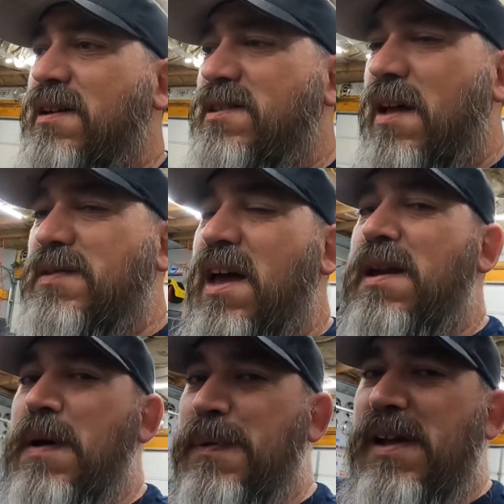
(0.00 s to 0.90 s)
so that was kind
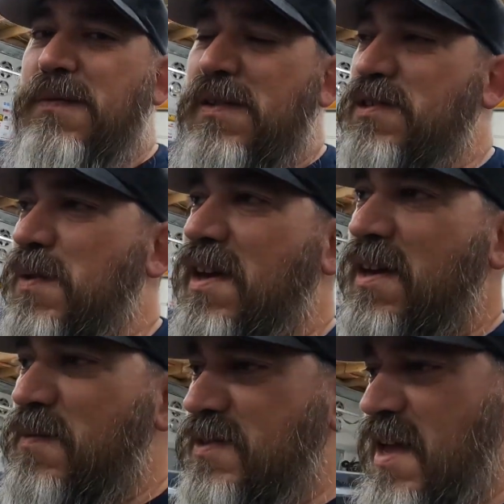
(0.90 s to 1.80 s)
of my plan for this
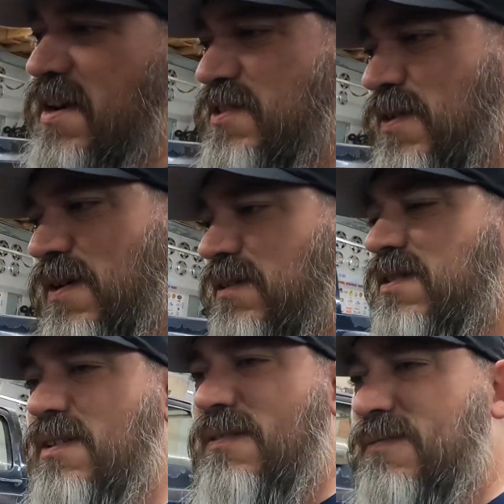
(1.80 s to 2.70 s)
weekend, was kind of start,
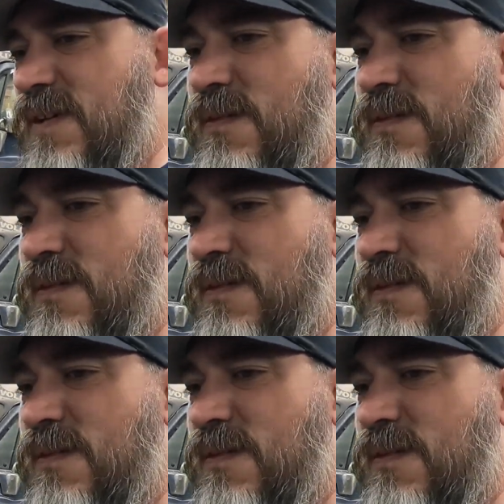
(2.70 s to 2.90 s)
you